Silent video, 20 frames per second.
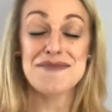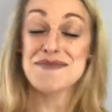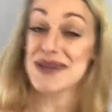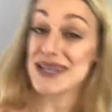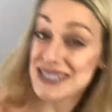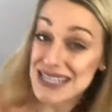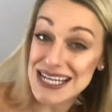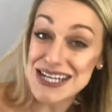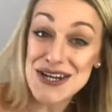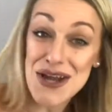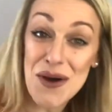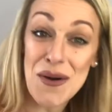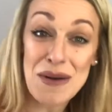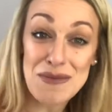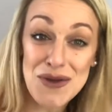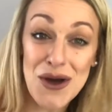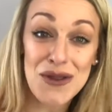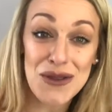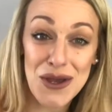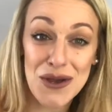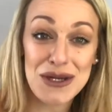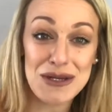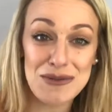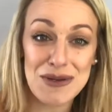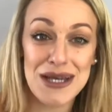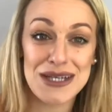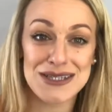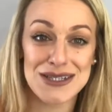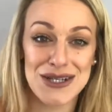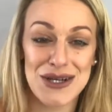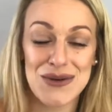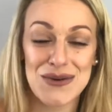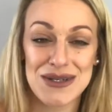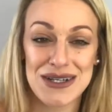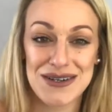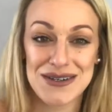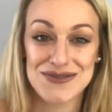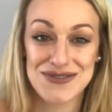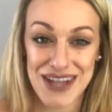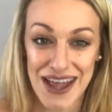because I know I'm not the only person who will
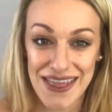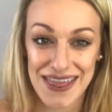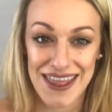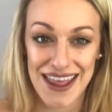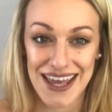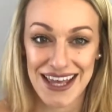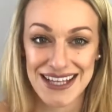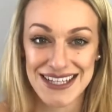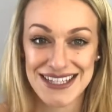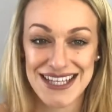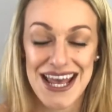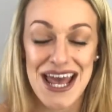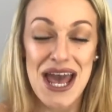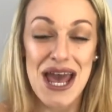have done this,